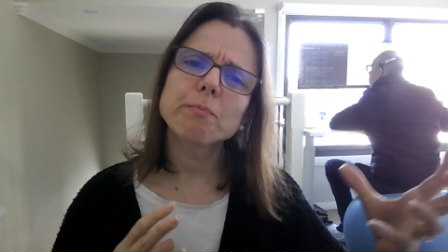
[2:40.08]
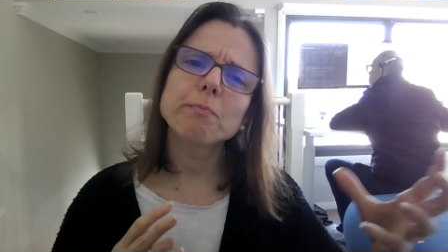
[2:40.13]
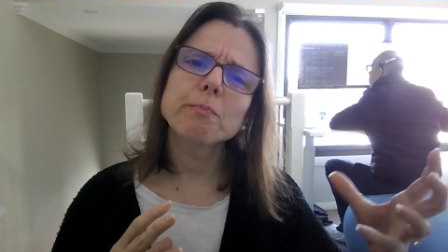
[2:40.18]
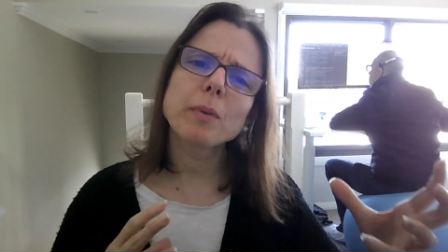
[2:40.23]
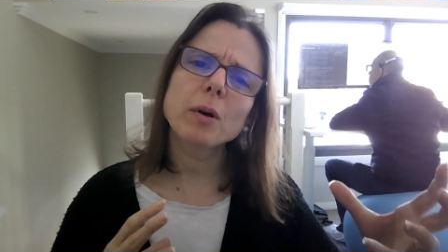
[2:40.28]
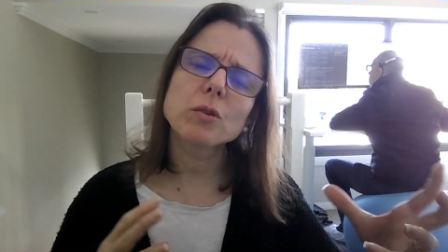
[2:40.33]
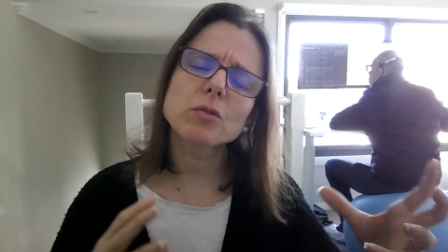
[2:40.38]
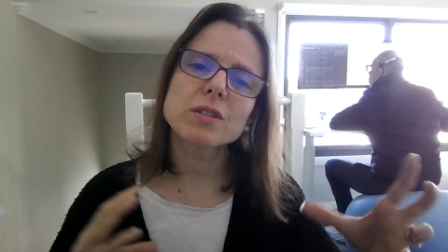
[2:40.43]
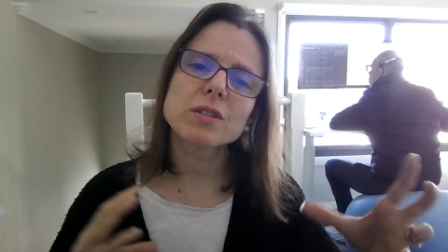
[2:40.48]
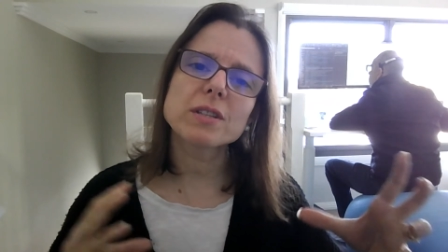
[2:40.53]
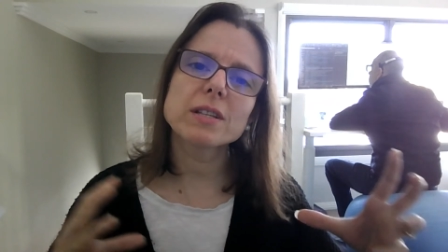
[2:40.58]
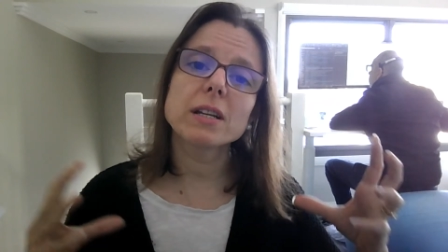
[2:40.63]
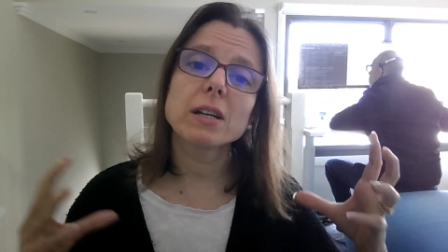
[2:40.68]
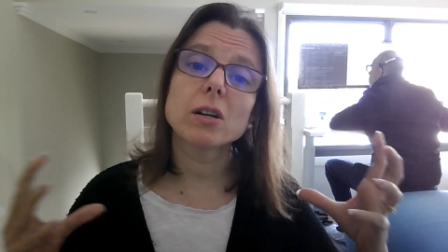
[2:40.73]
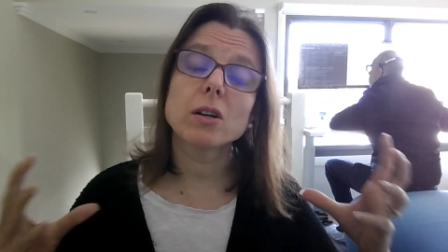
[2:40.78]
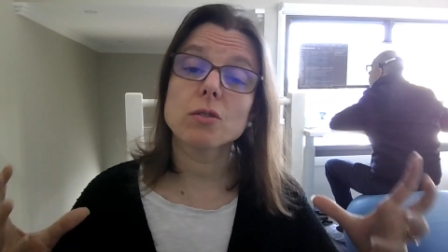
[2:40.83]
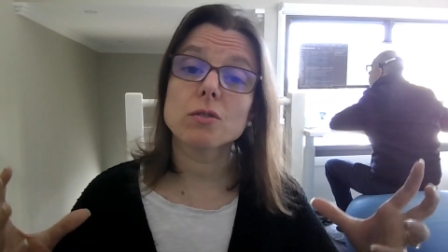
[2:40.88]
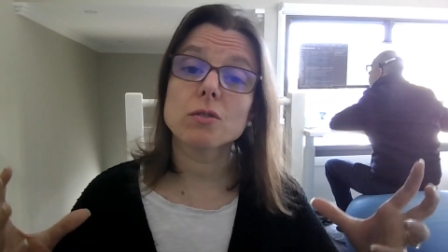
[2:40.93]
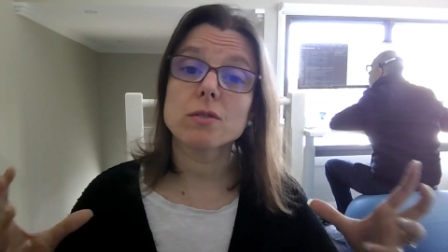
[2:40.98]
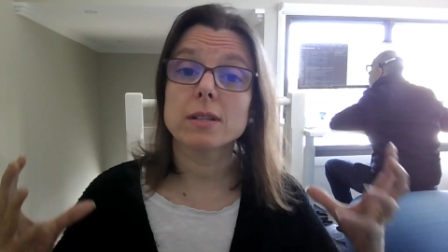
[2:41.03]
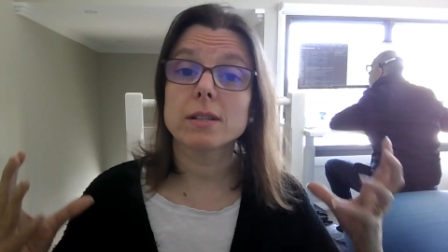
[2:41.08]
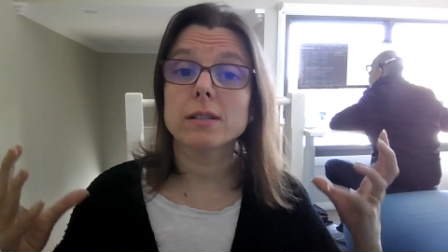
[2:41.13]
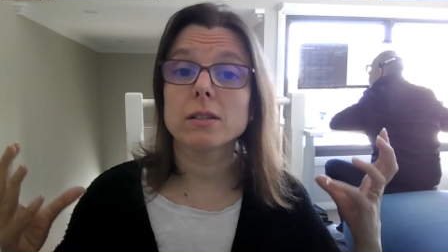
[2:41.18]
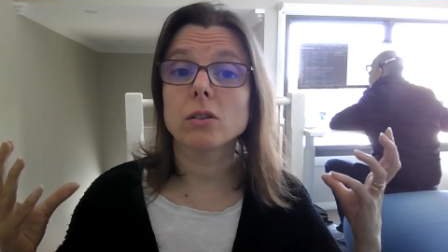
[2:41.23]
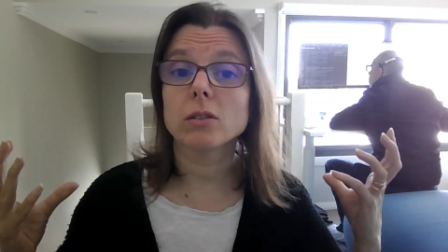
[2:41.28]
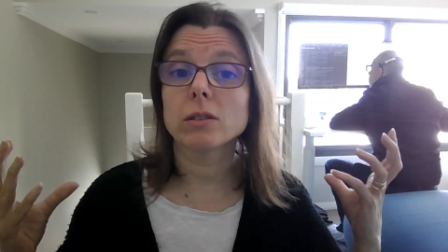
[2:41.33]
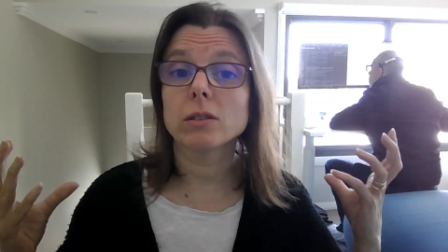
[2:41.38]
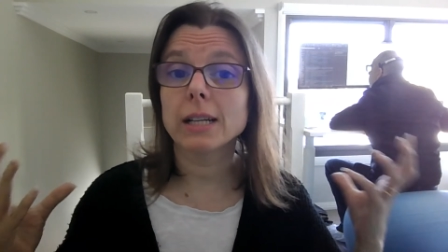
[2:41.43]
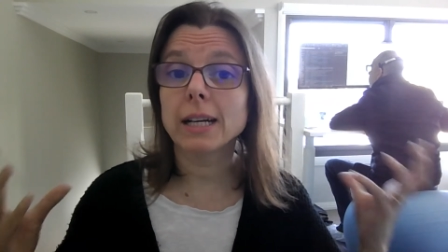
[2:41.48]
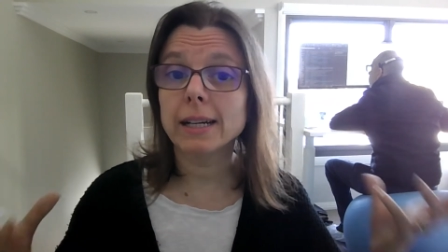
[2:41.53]
posting content
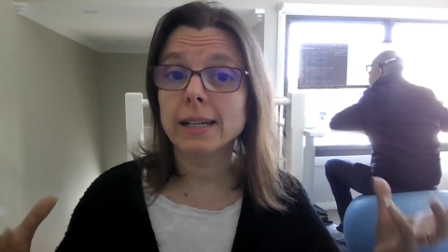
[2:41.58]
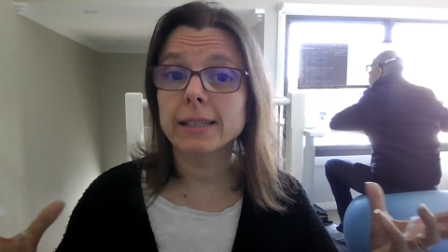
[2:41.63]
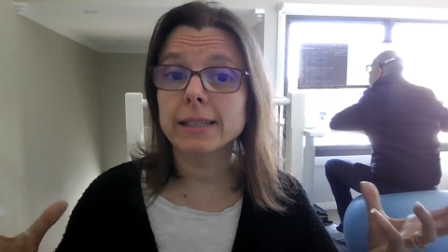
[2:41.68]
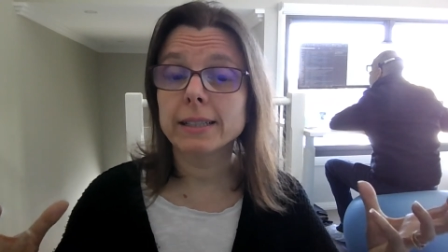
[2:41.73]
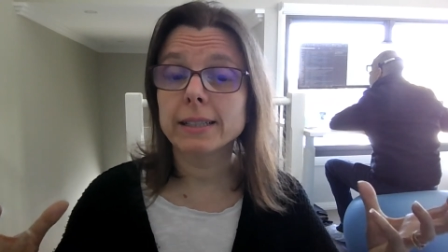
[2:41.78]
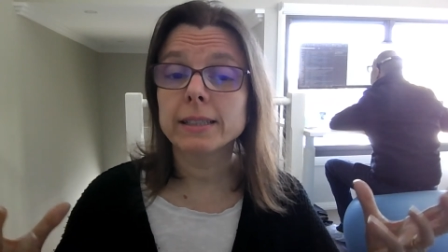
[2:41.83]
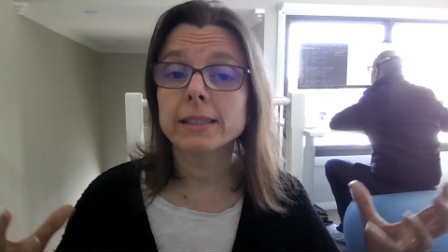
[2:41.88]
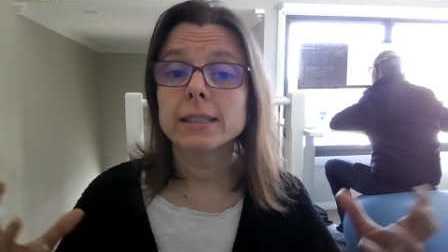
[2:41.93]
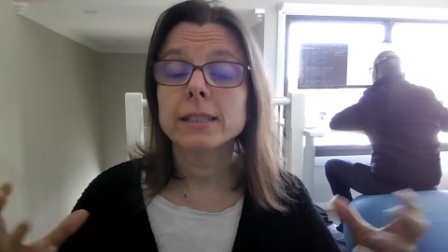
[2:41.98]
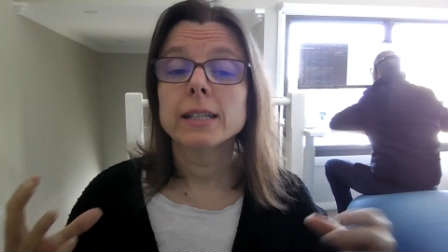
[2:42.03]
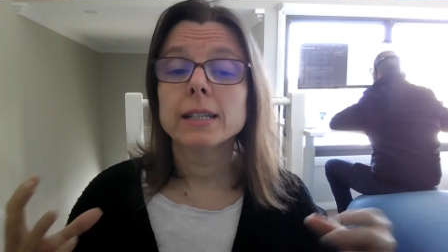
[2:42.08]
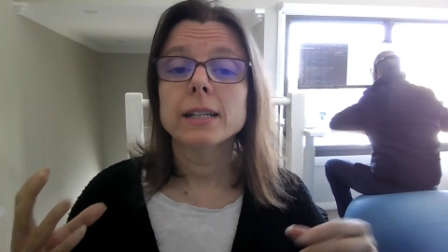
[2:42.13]
online,